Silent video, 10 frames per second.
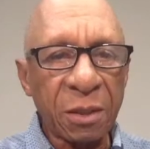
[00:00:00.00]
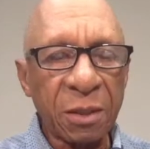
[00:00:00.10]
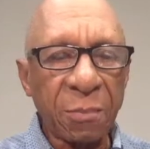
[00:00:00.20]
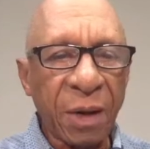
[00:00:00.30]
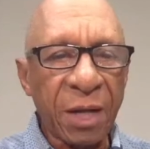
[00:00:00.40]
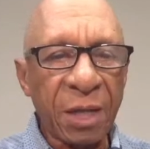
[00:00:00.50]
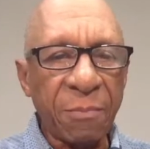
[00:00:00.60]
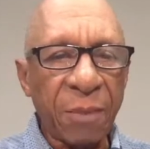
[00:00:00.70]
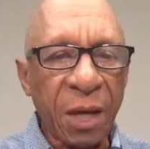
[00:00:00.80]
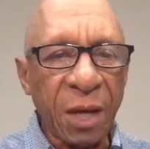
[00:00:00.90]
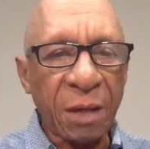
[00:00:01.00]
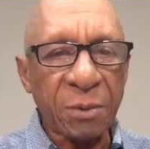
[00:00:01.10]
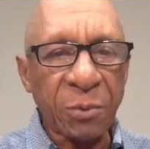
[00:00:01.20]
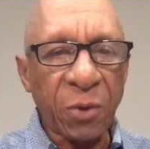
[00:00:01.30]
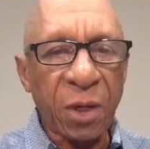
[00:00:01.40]
somebody that may have
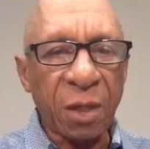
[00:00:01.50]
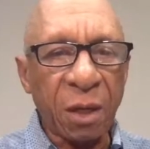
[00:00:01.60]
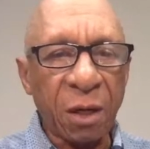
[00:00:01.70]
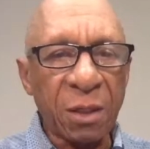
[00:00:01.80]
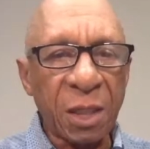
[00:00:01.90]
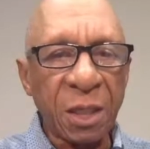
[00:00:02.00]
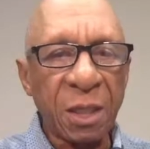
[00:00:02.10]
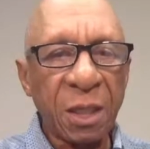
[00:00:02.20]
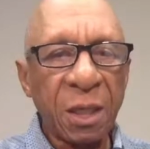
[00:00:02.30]
some credit card debt,